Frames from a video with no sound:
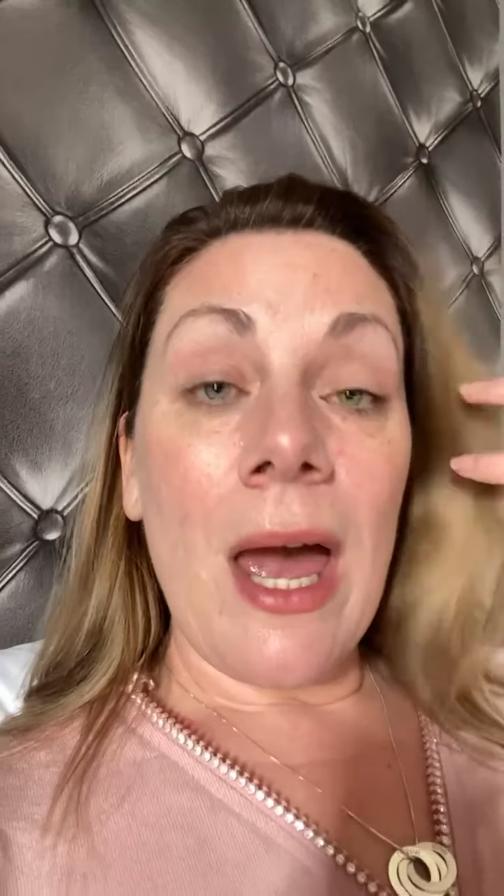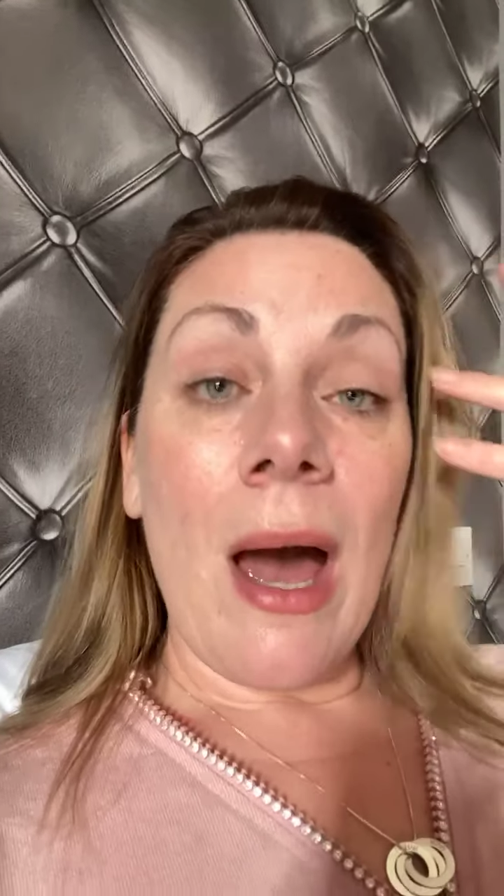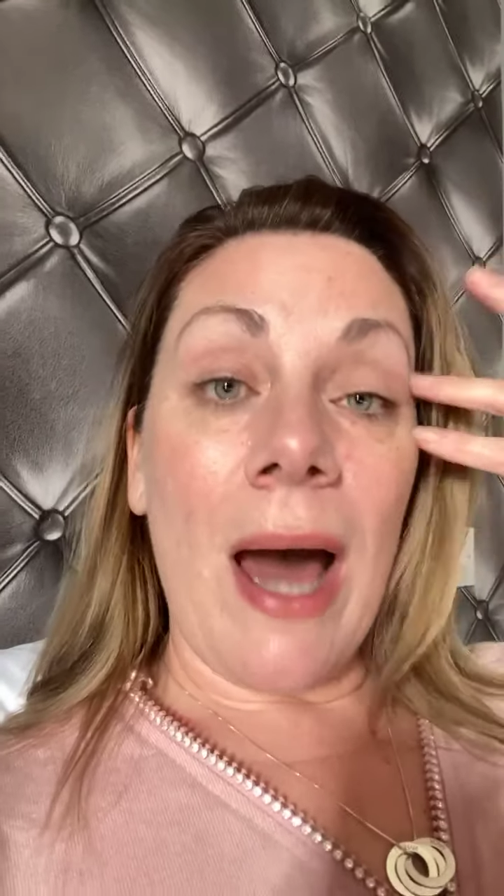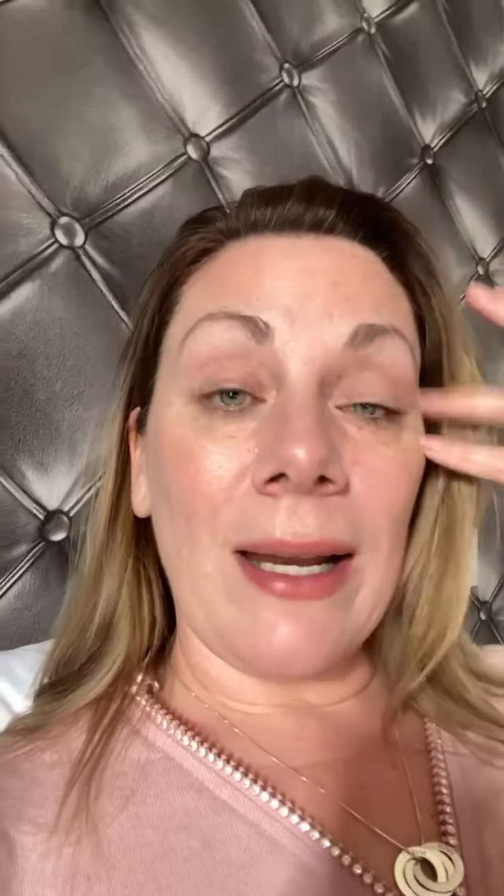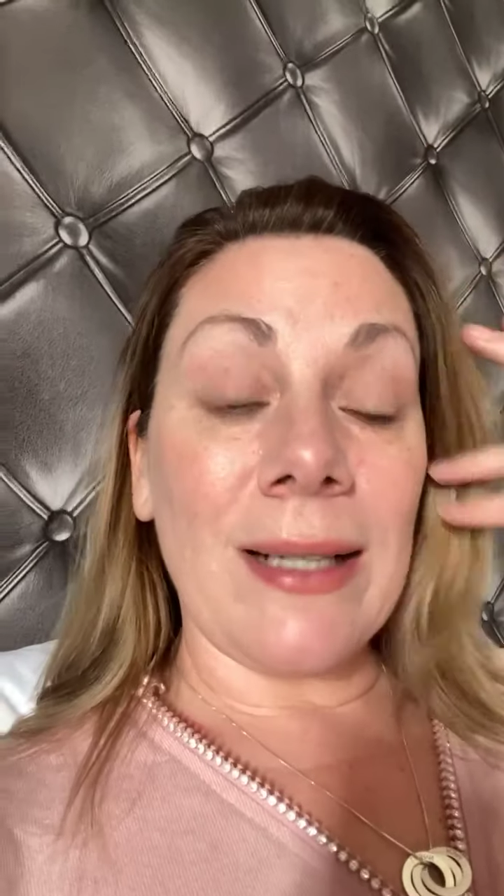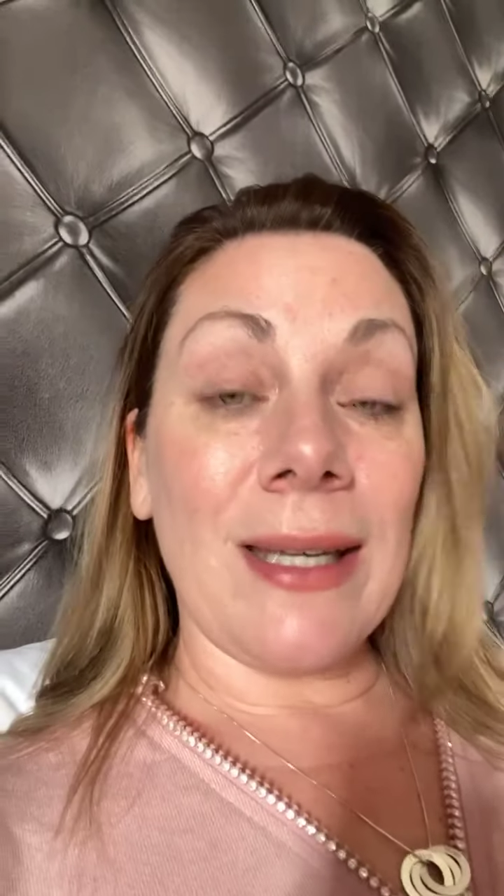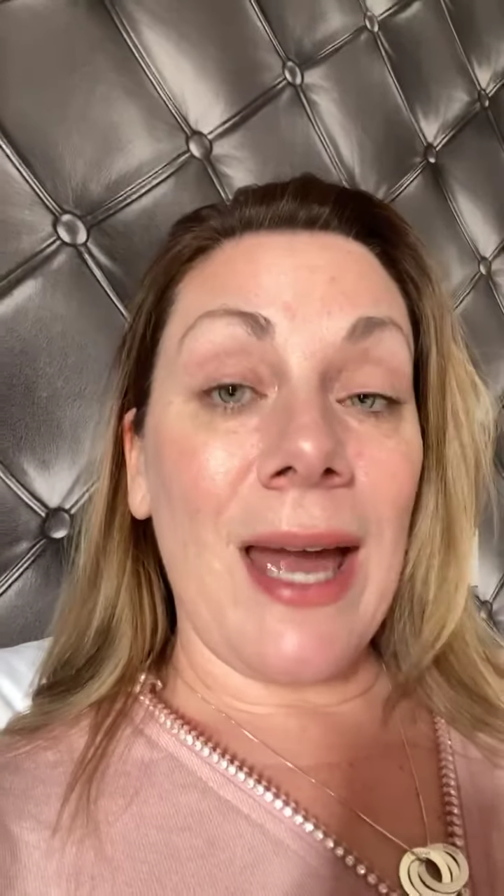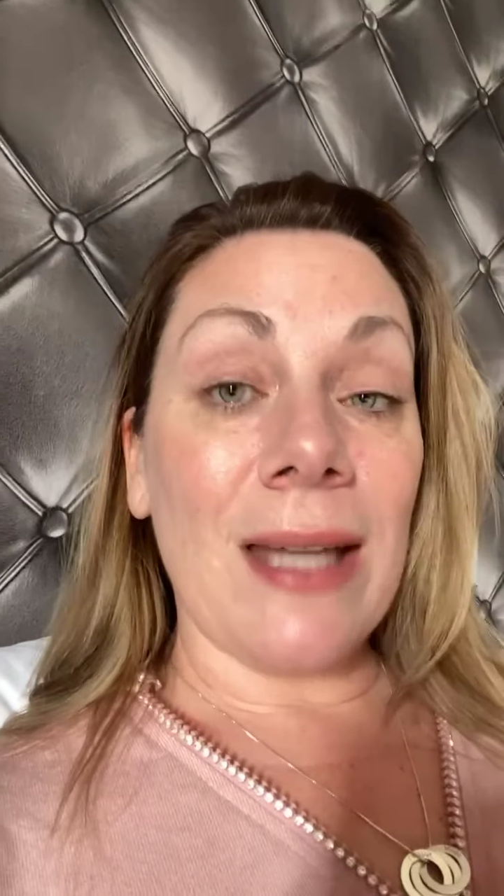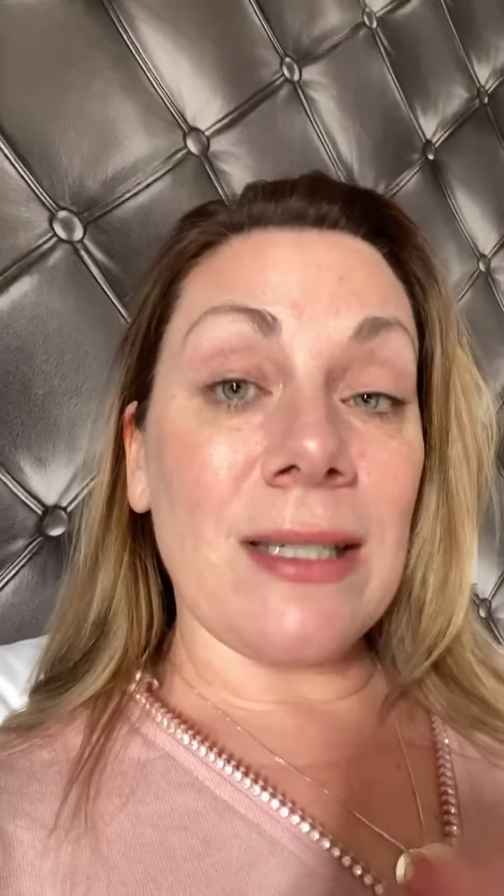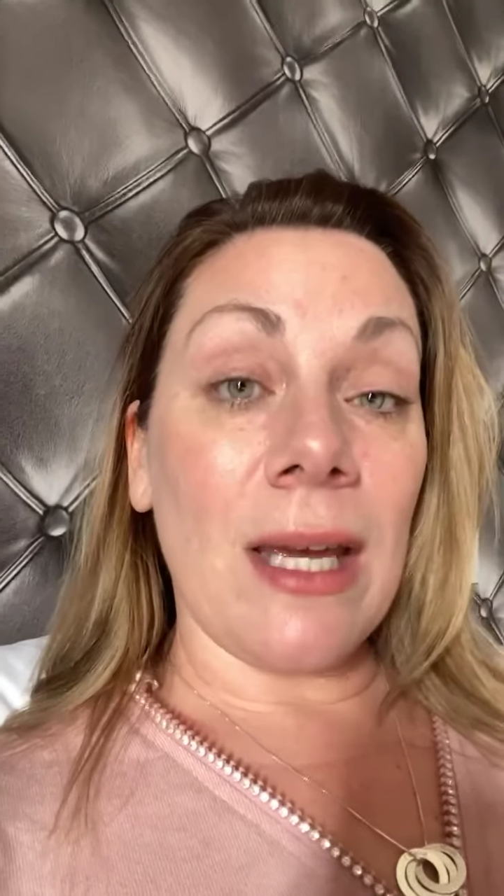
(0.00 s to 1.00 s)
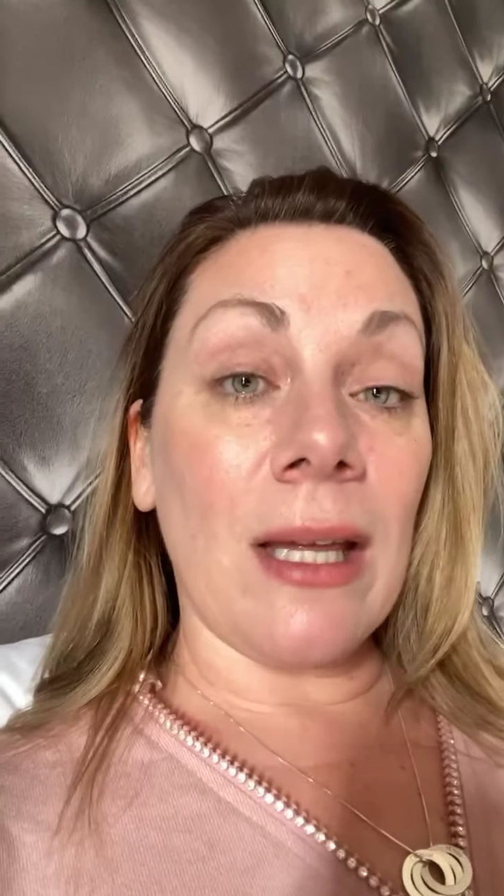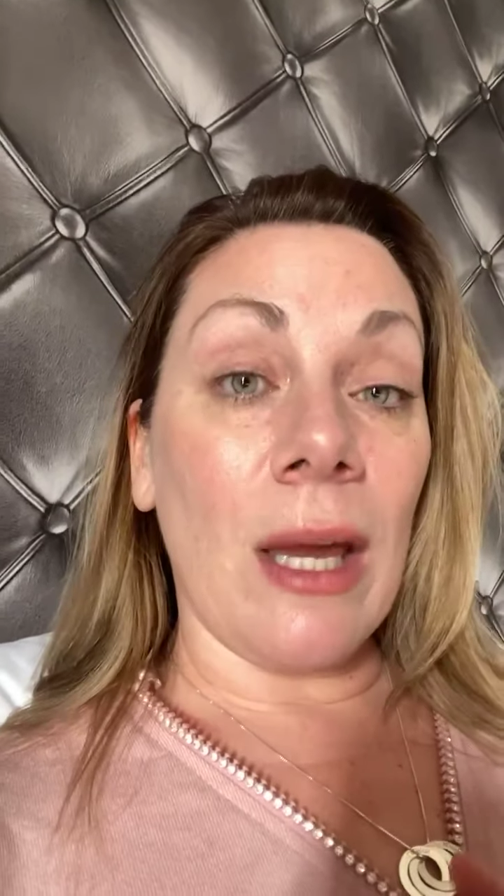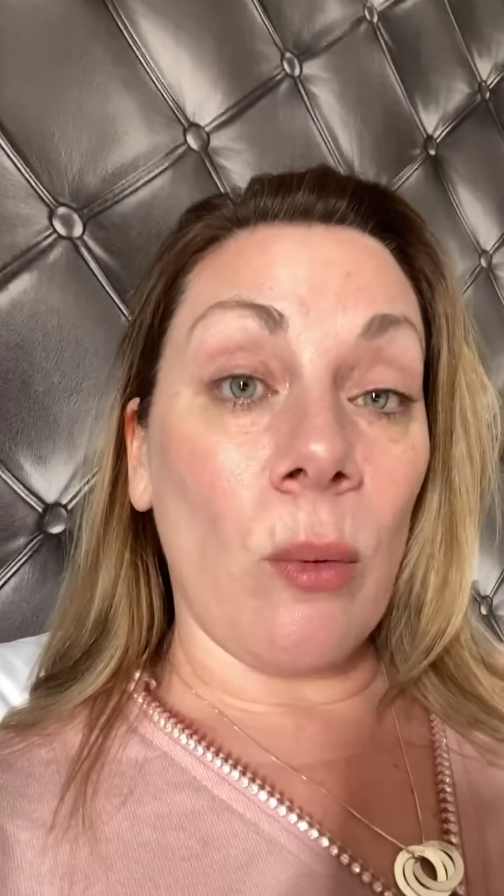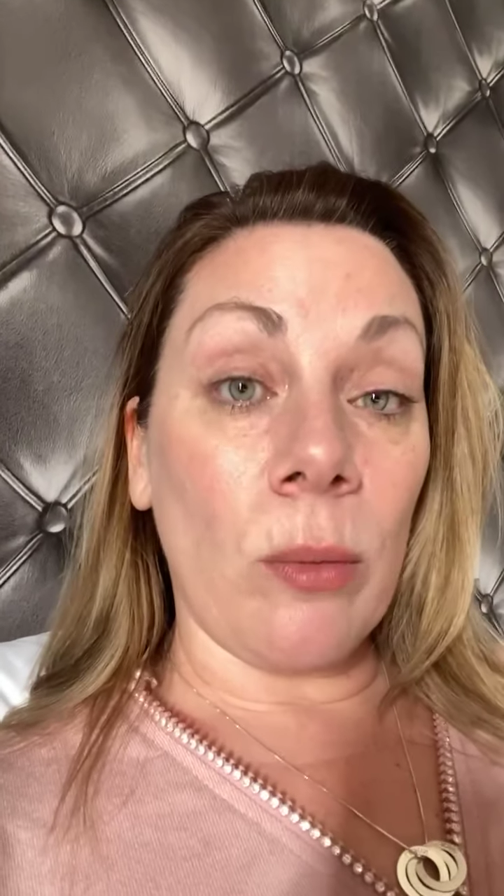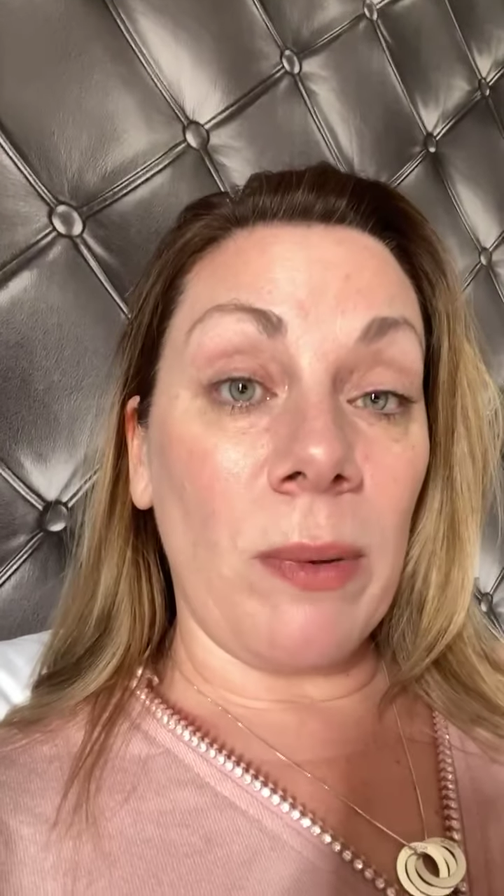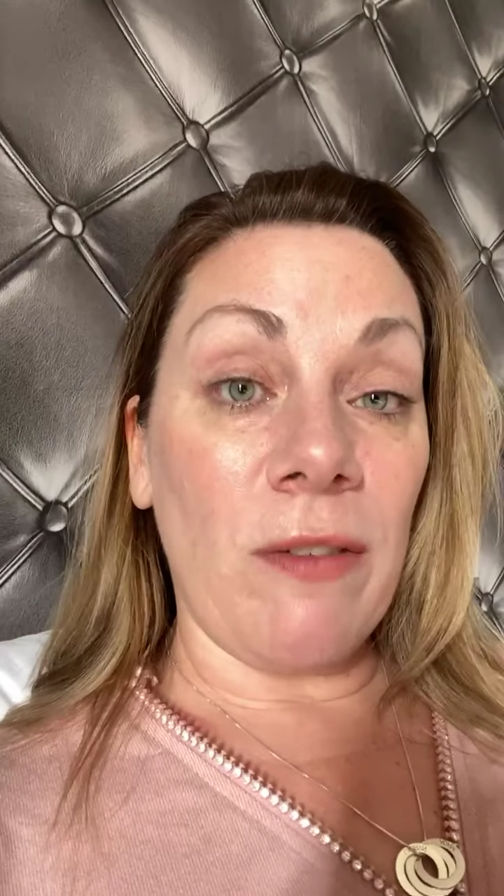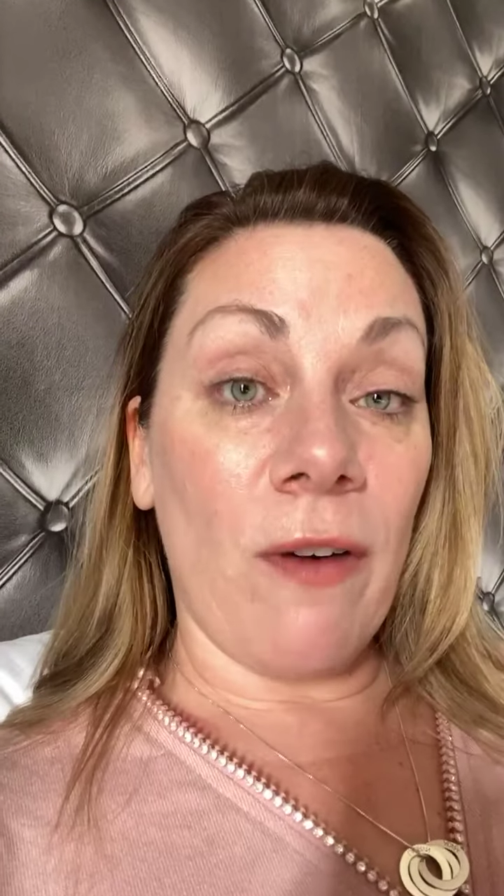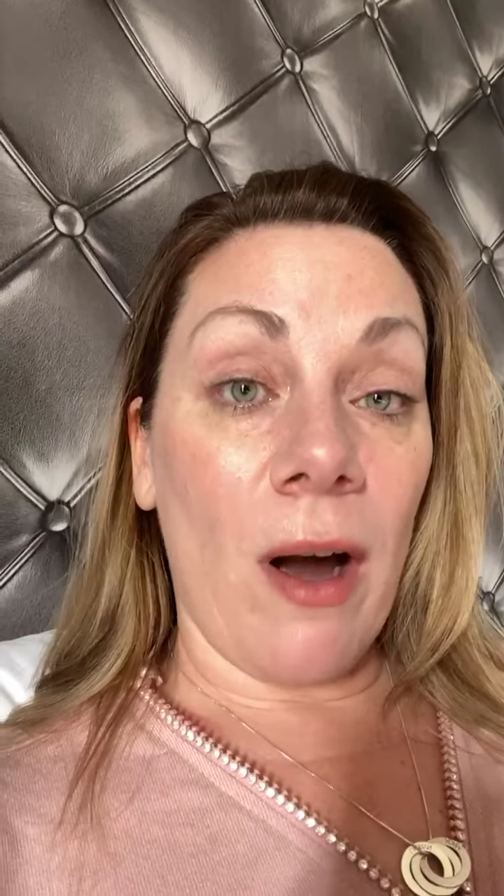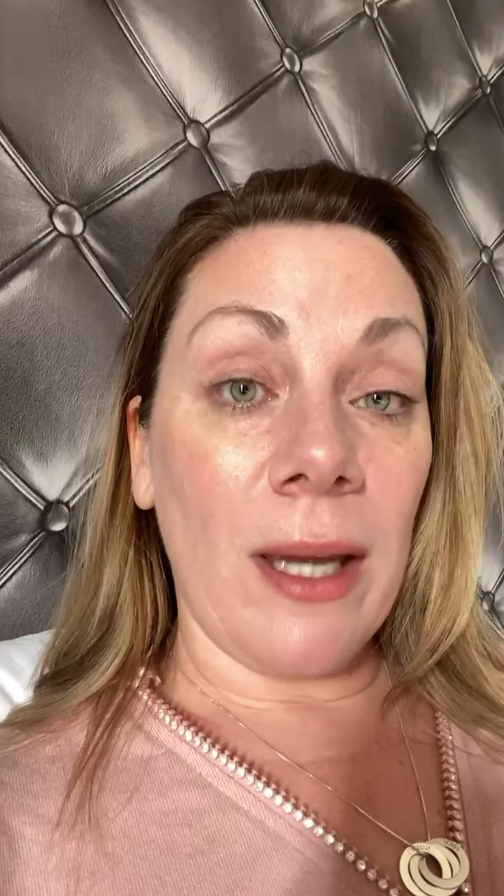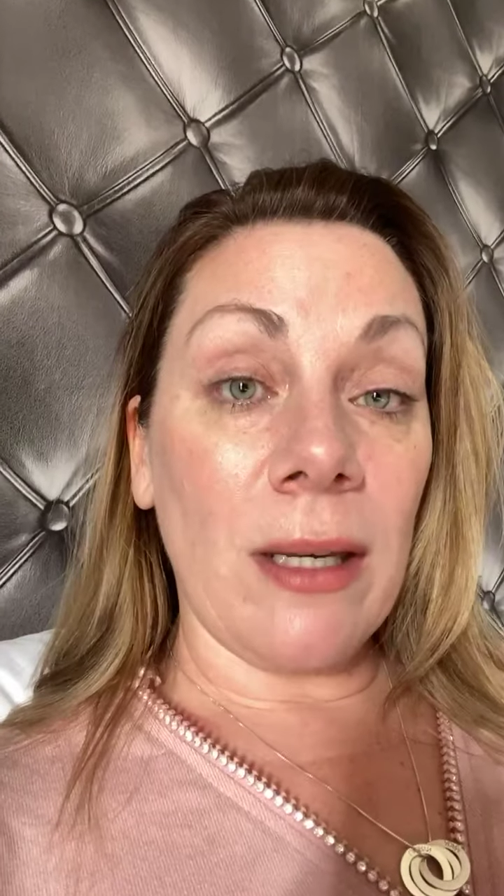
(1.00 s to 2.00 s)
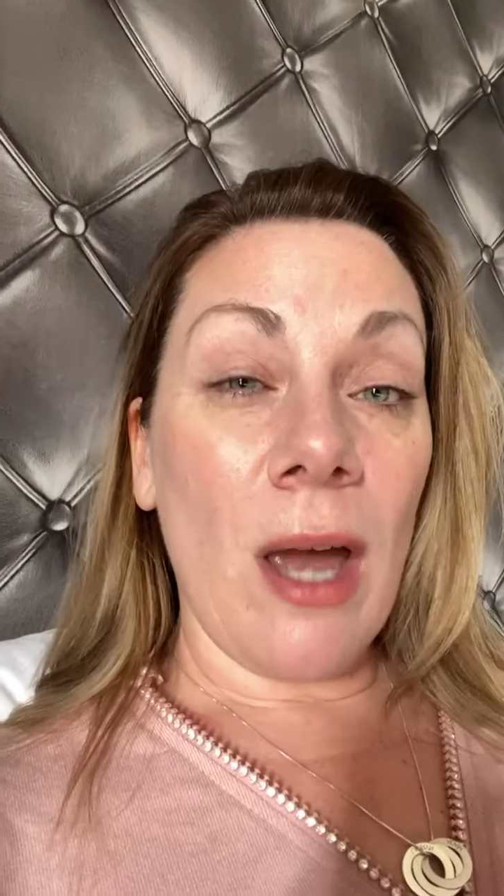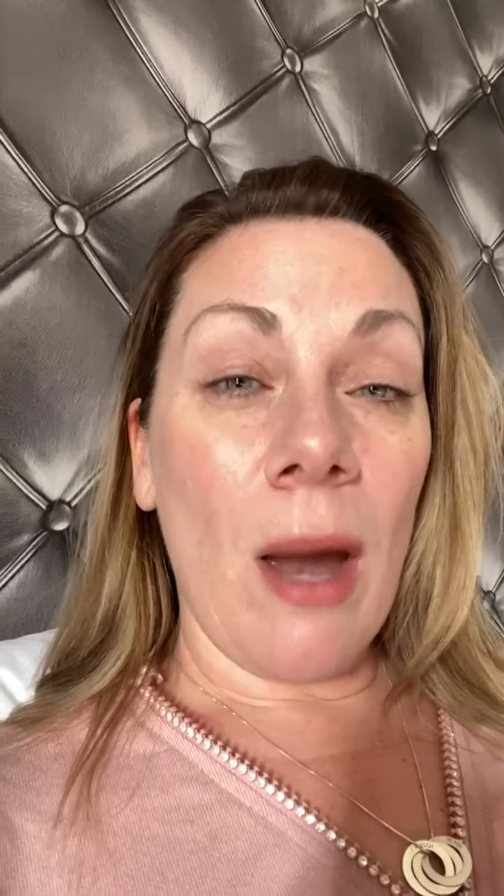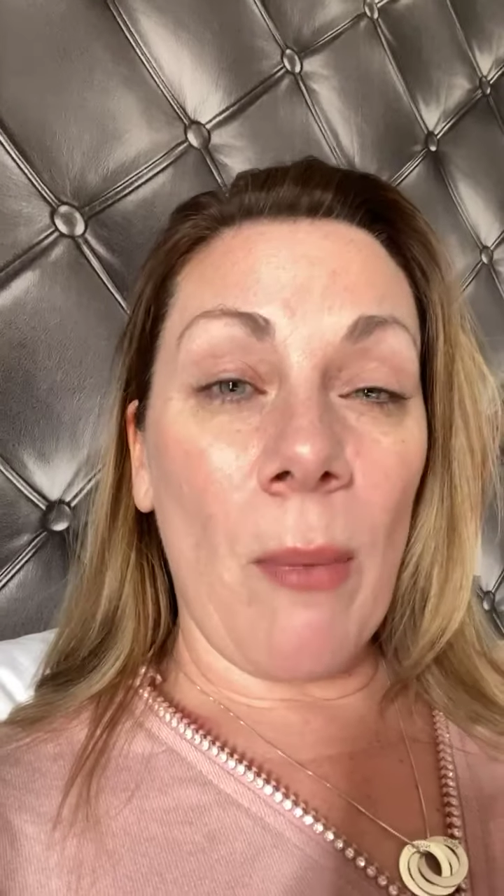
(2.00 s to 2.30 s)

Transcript: And at the end, it would be fine.